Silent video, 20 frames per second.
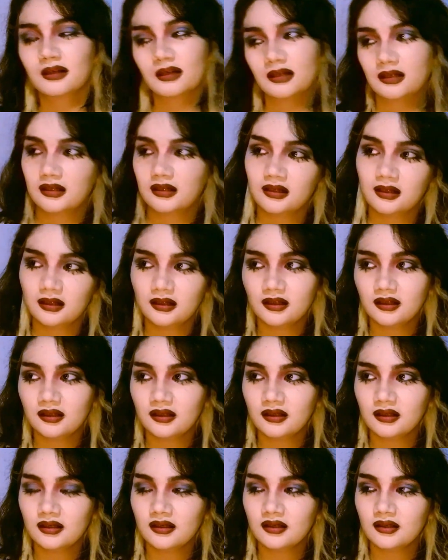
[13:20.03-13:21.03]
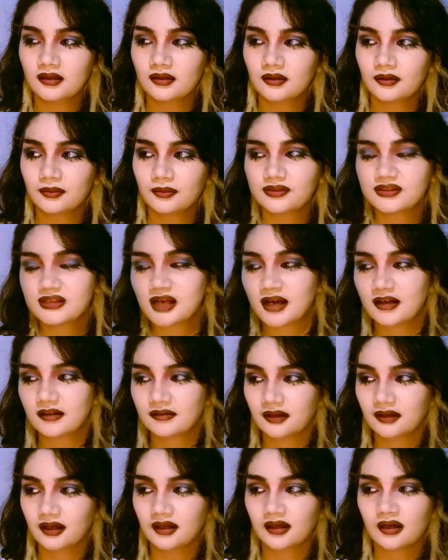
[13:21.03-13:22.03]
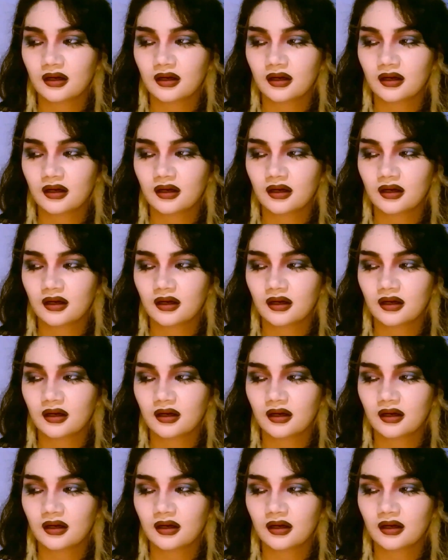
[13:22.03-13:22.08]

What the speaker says: He was kind of like,